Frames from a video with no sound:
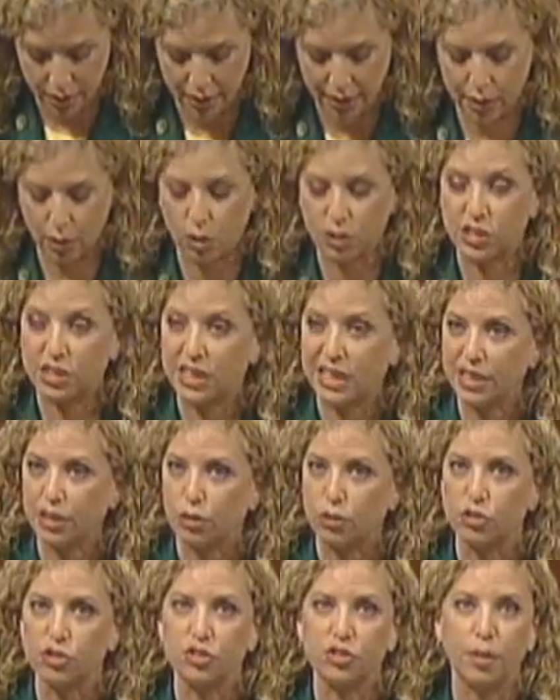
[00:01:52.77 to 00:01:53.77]
and our
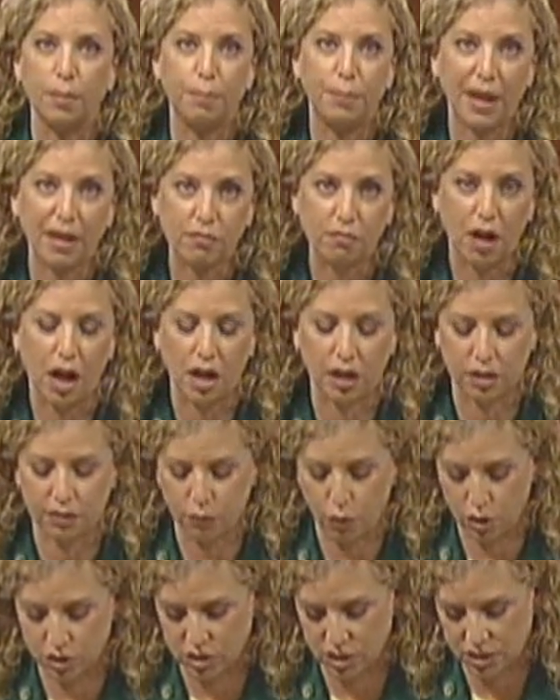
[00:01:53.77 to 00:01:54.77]
seniors, the bedrock of
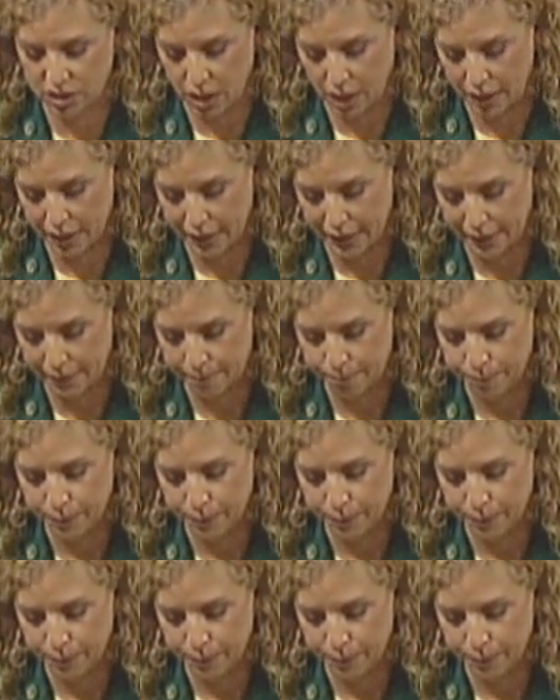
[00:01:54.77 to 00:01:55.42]
our society.